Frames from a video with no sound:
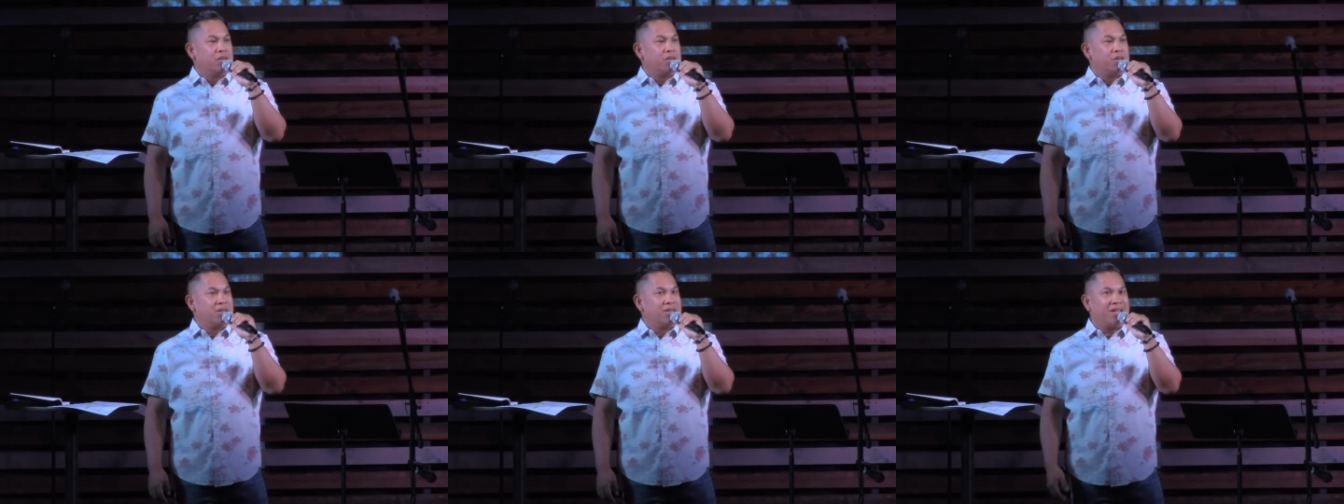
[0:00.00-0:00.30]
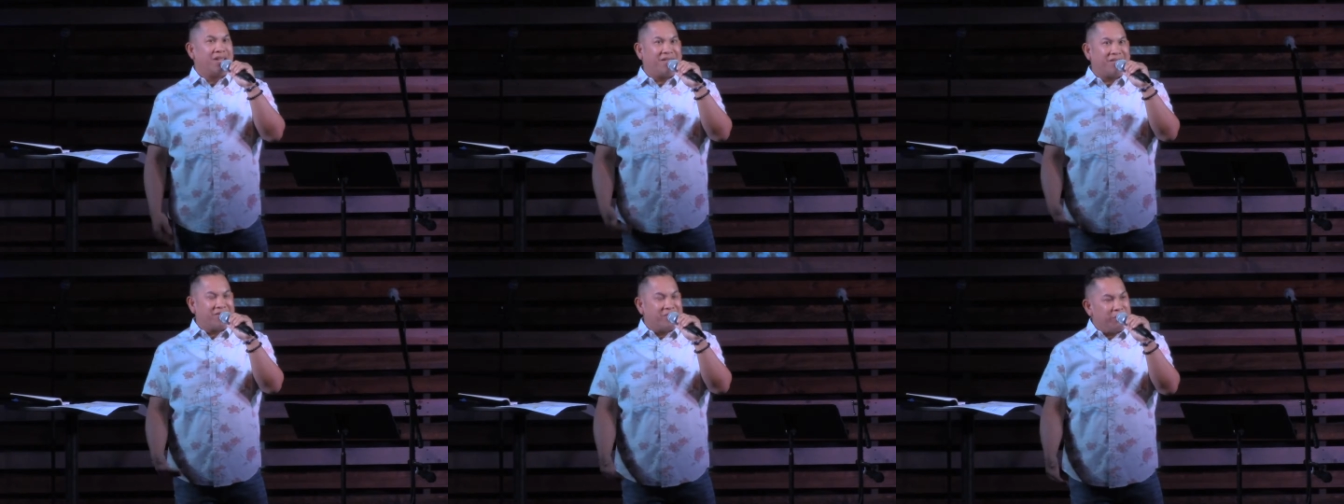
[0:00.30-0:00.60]

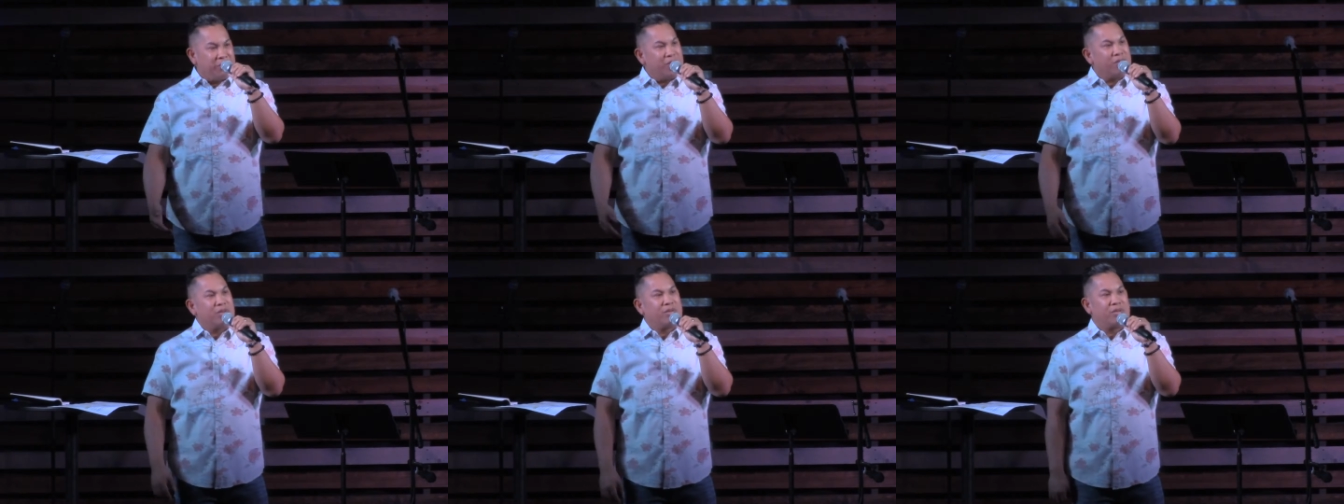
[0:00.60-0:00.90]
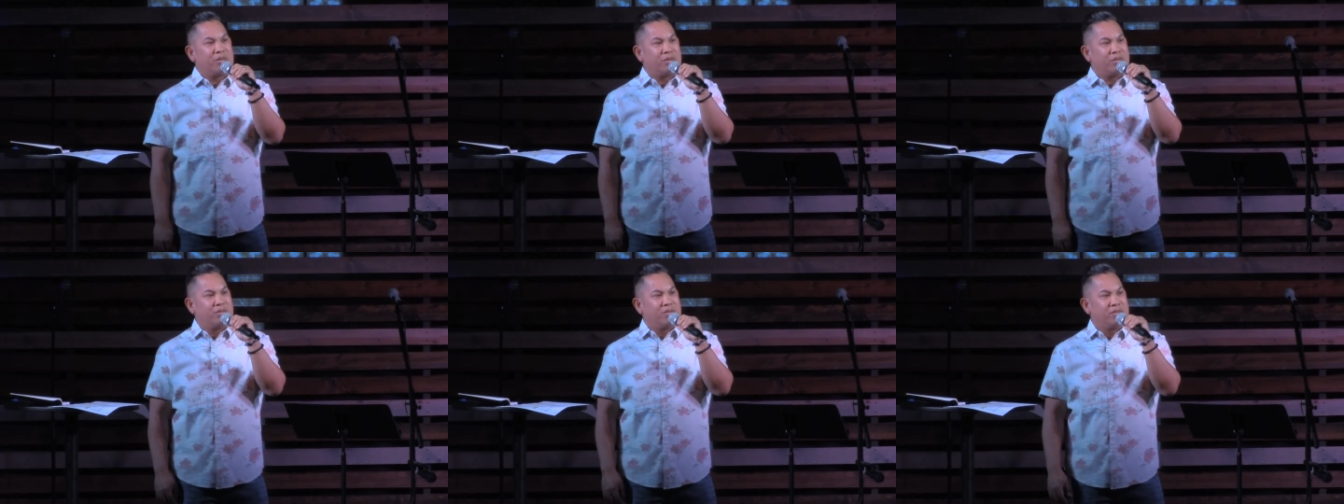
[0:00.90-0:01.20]
That is a
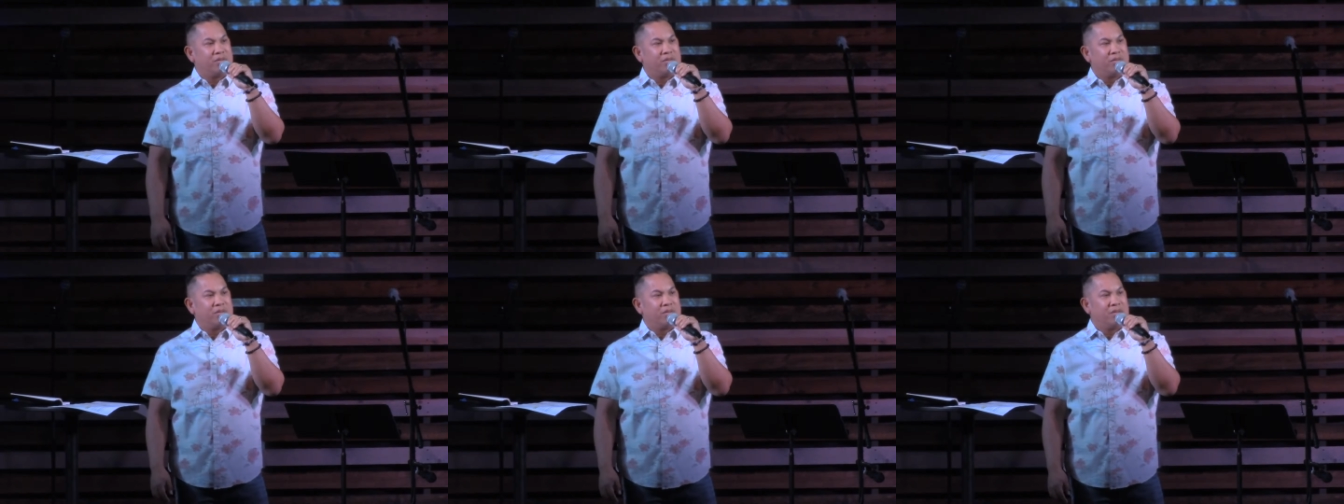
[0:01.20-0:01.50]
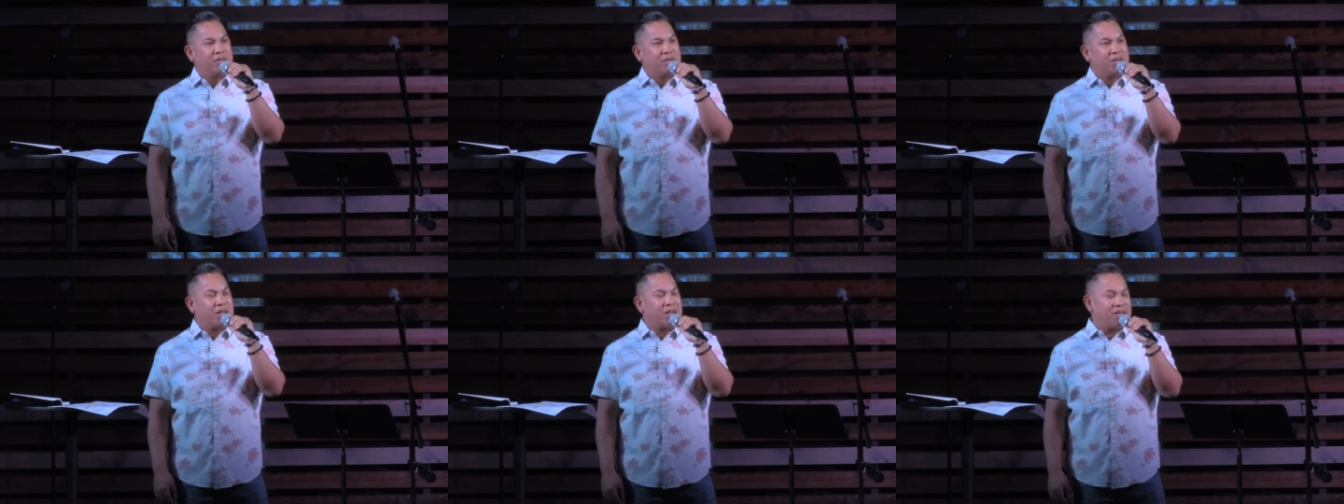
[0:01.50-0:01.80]
miracle.
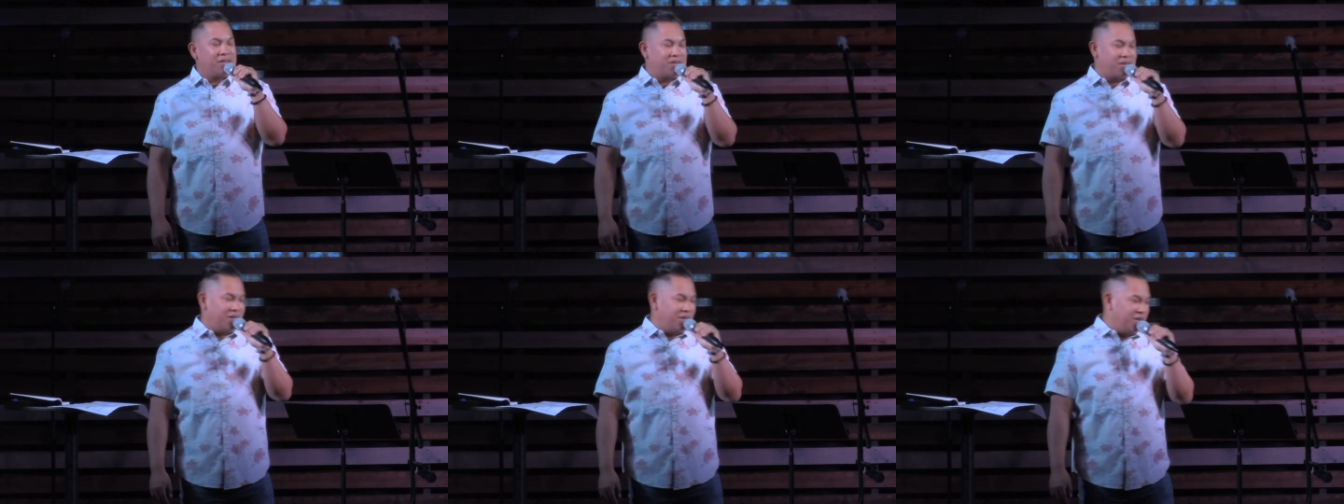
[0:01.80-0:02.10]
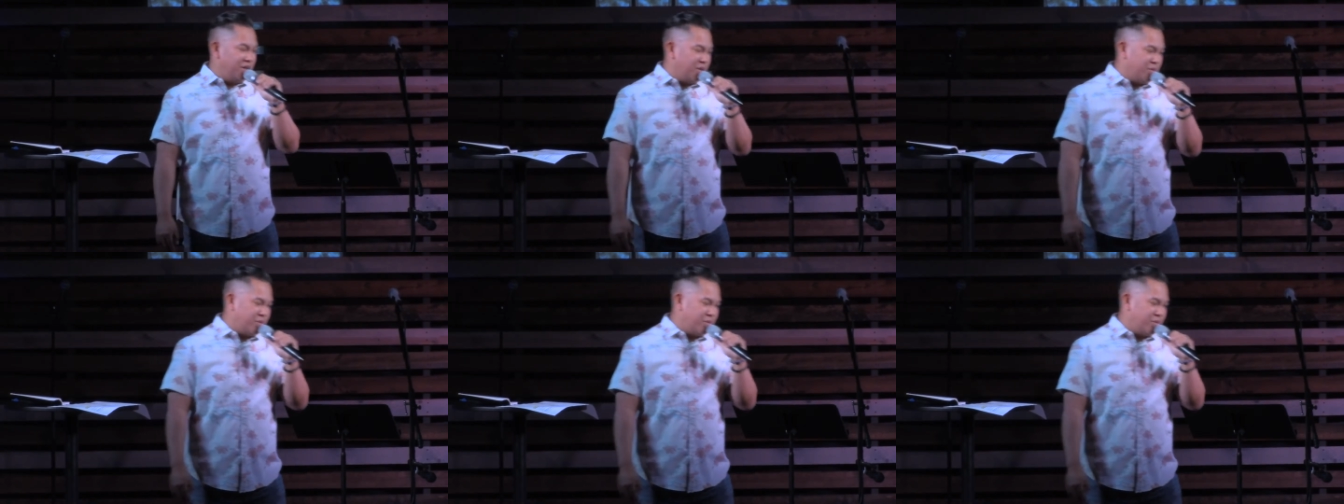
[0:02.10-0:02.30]
God said, you know